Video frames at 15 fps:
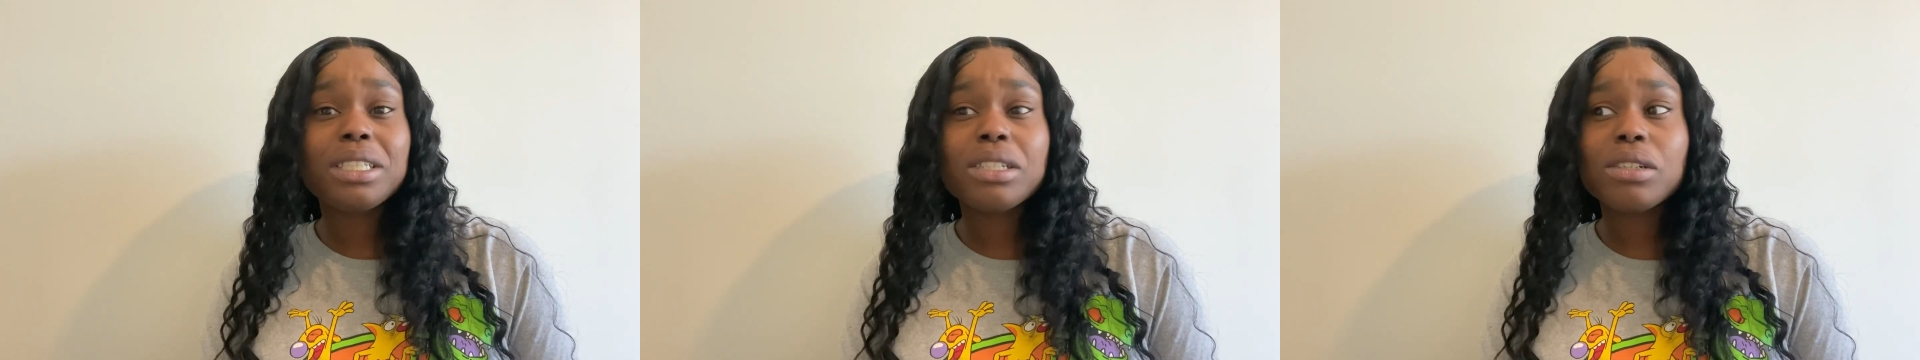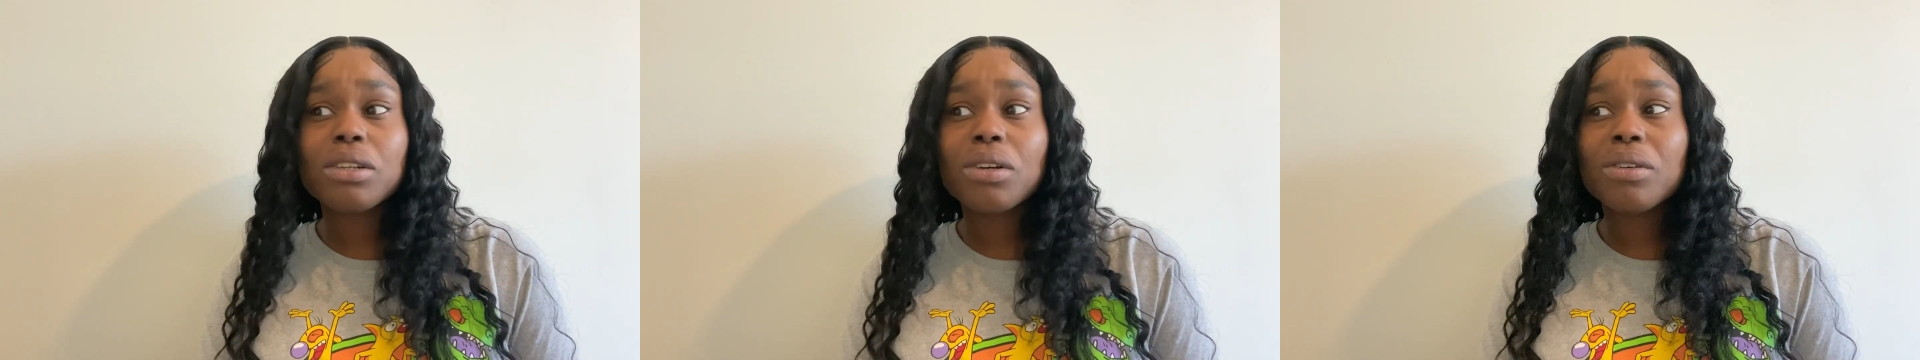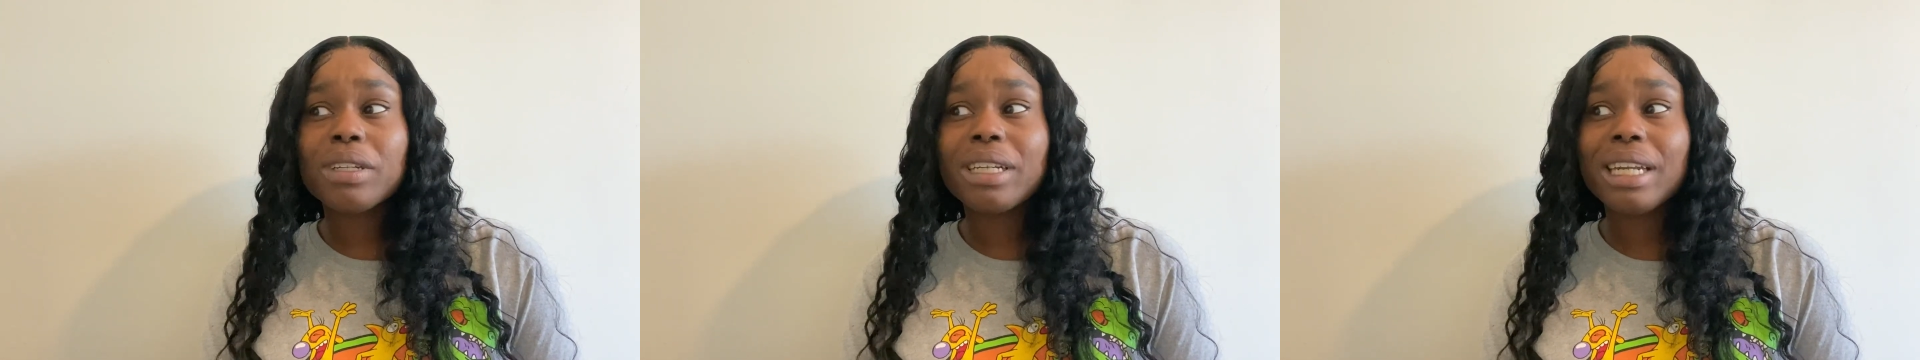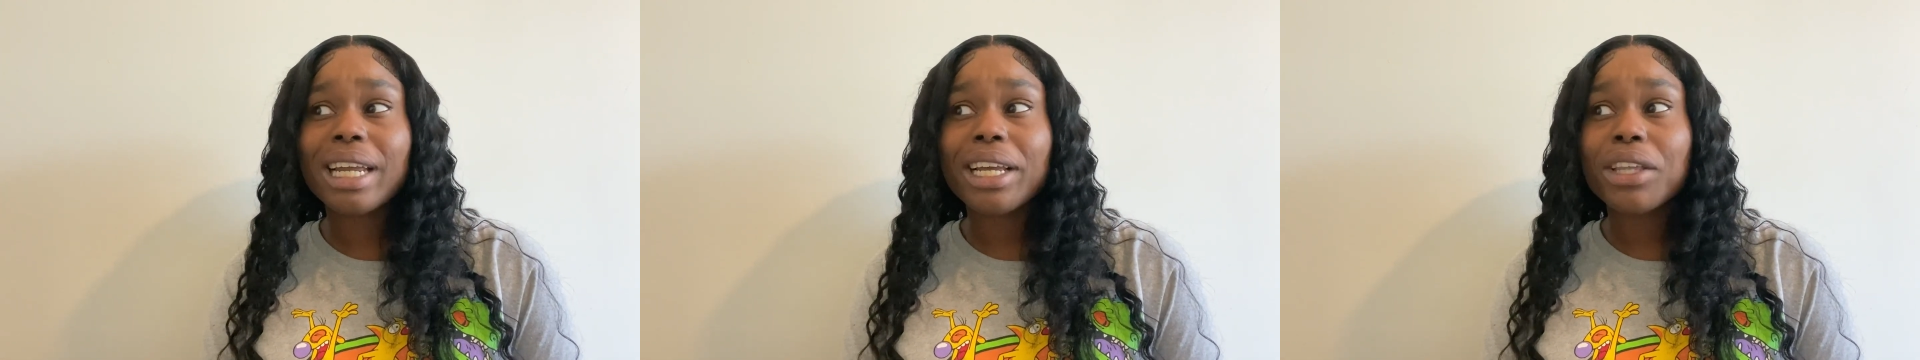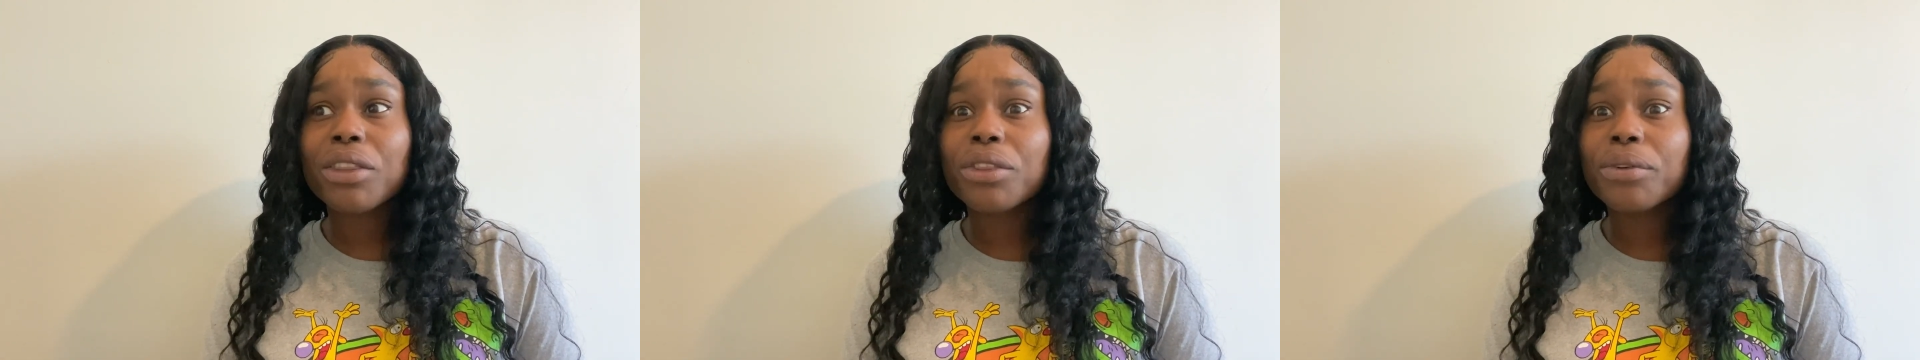took only
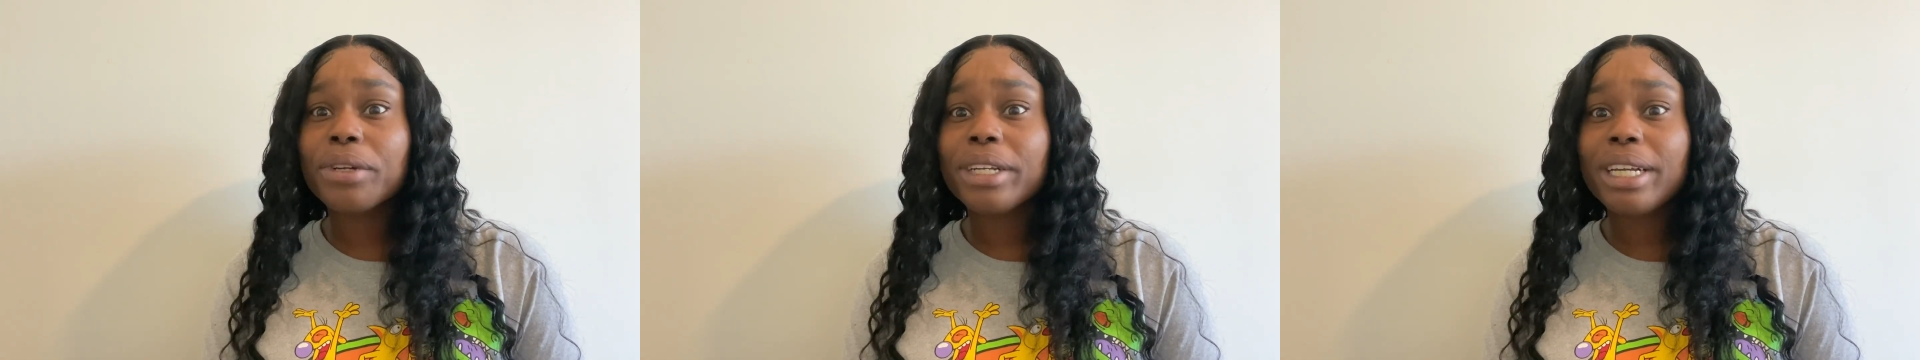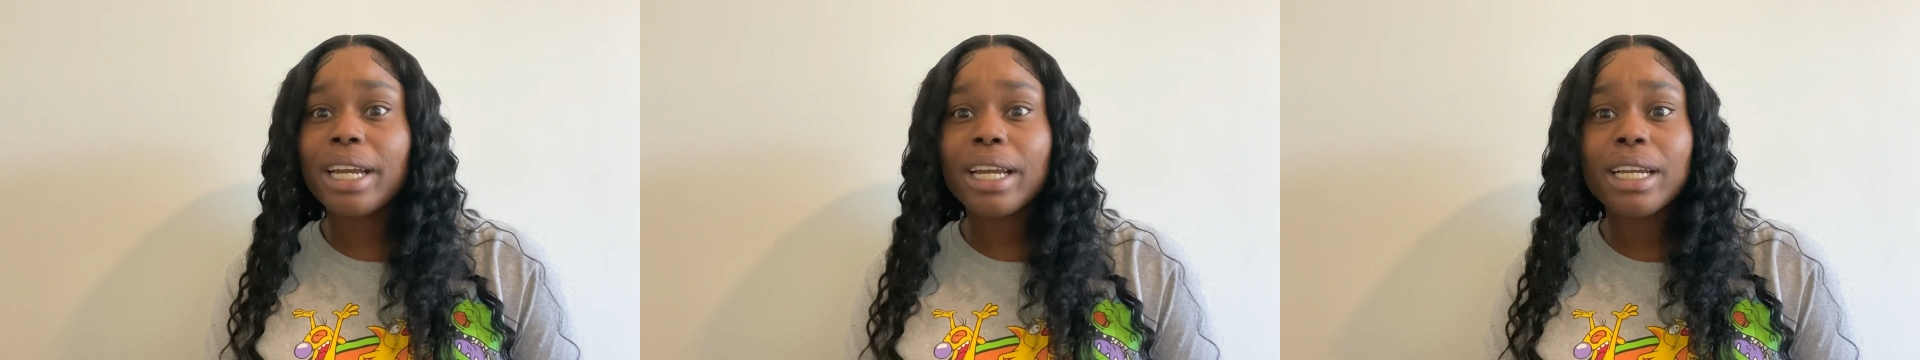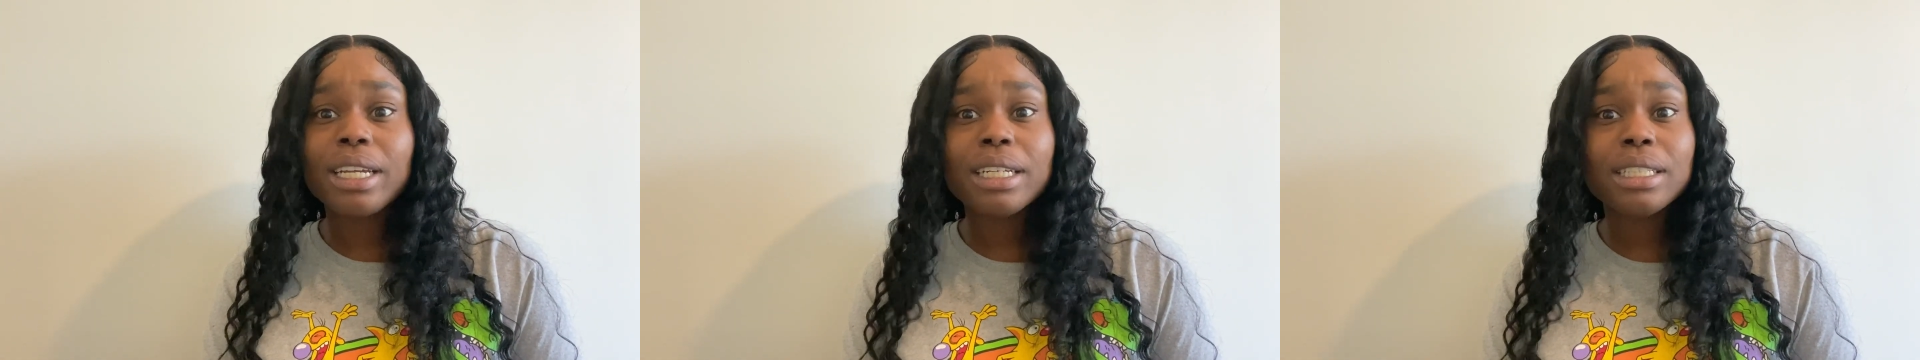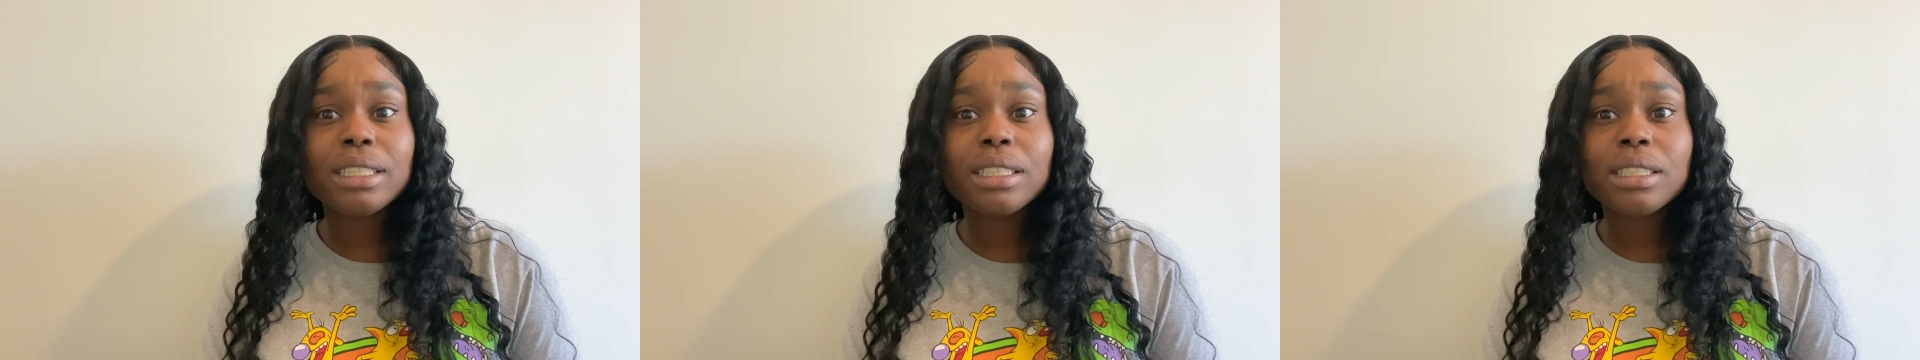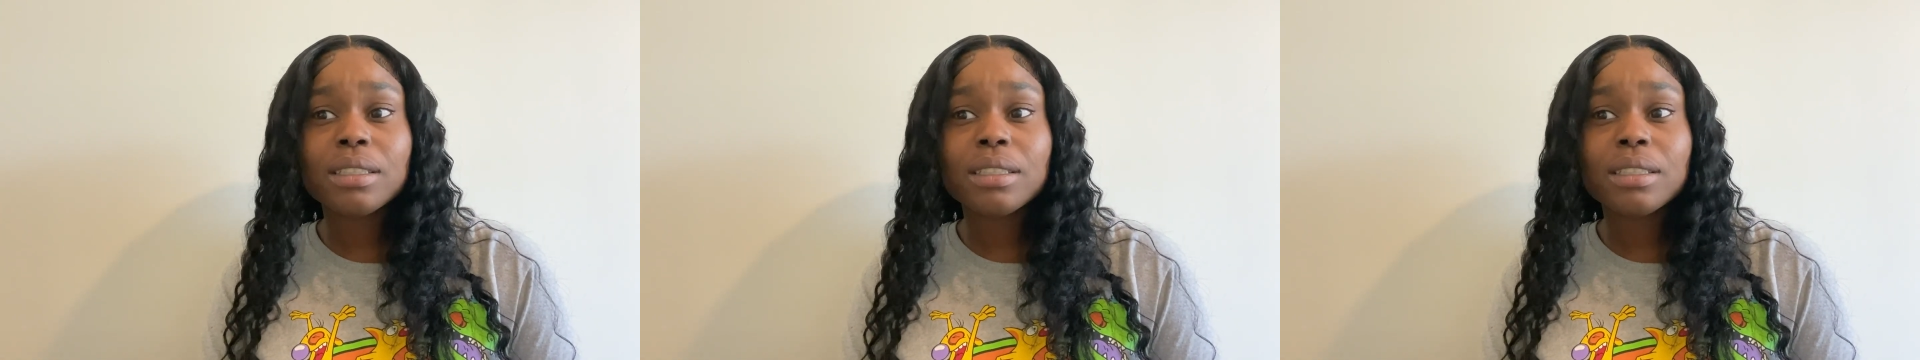like 3 days,